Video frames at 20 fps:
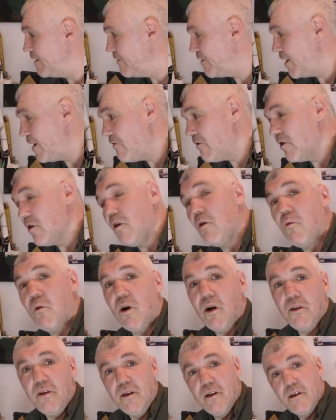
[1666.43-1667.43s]
If you haven't got
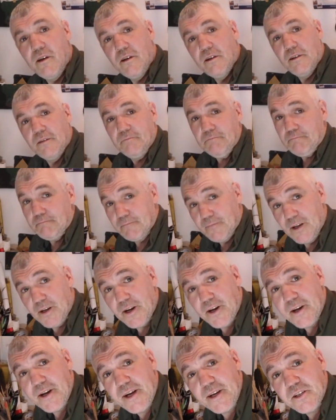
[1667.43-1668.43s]
one
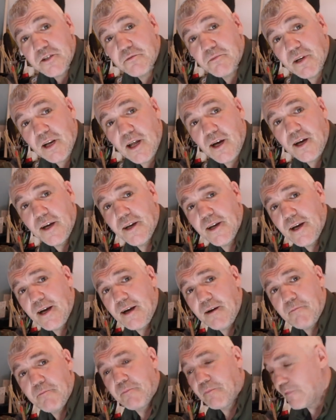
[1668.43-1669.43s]
and I need something like
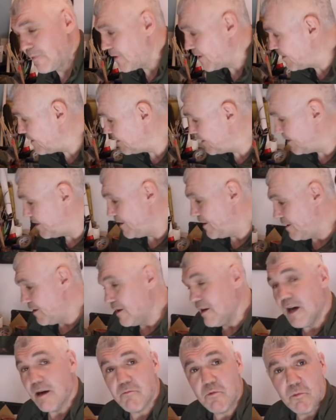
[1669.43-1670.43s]
that,
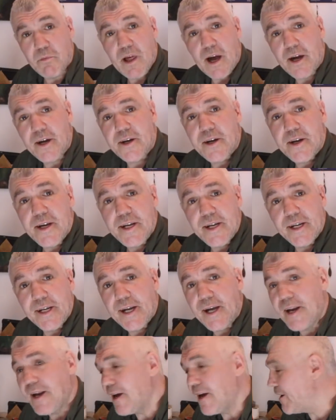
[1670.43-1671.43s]
I'm up that creek
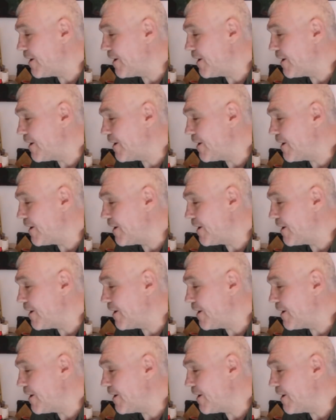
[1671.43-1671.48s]
again,